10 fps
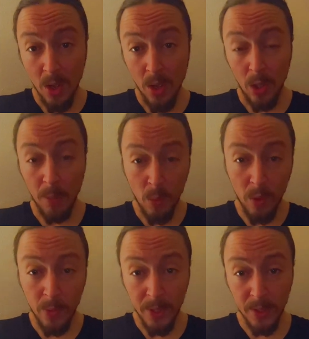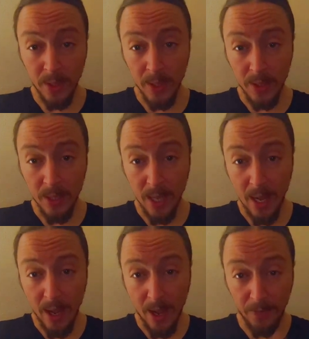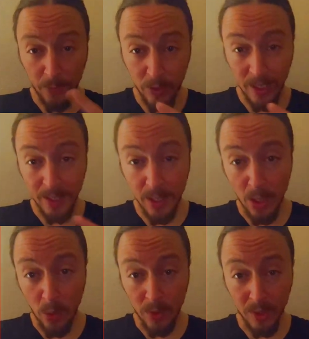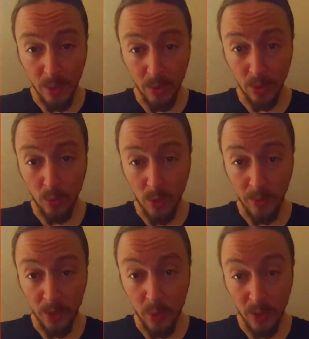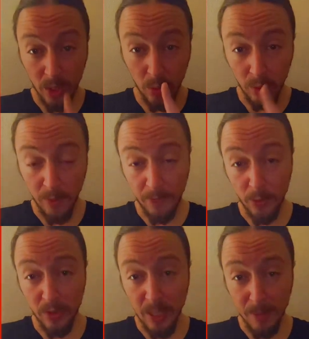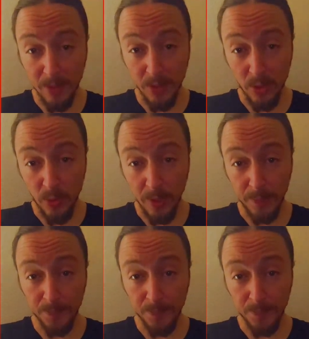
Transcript: Number one reason is at first I didn't notice that that was a one way street. This was my first time in the street.